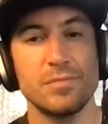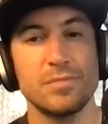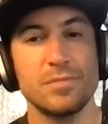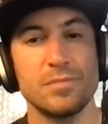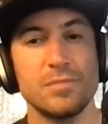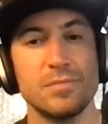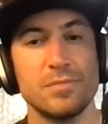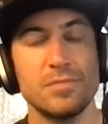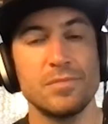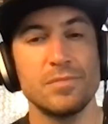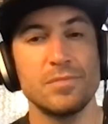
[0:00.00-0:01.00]

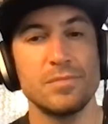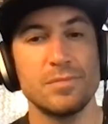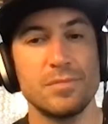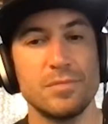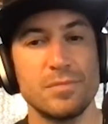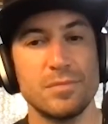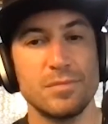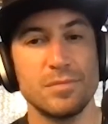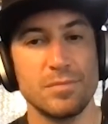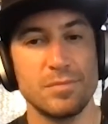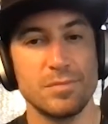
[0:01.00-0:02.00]

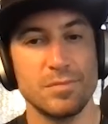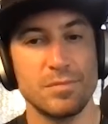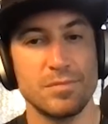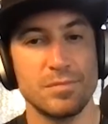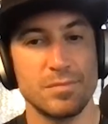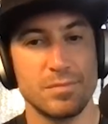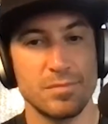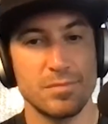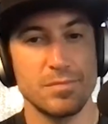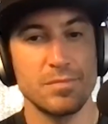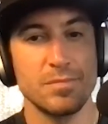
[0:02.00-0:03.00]

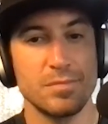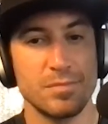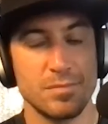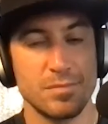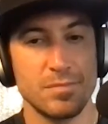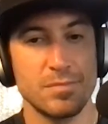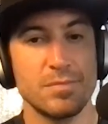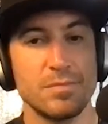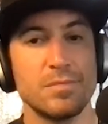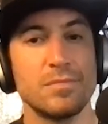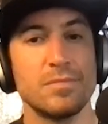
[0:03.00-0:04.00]

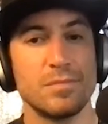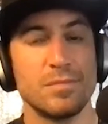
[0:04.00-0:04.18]
(silent)